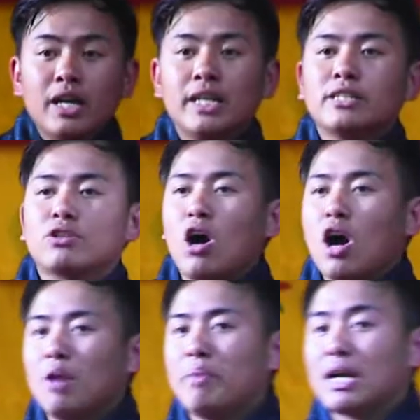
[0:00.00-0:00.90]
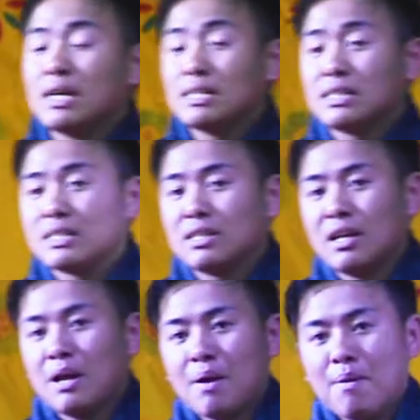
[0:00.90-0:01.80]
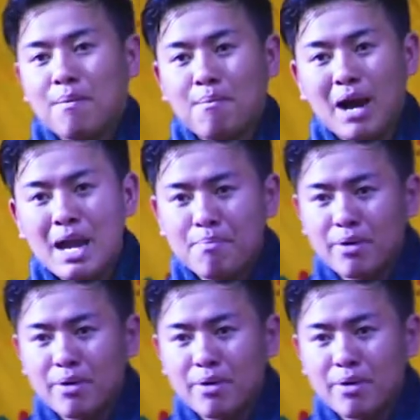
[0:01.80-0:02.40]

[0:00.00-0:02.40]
It is all because my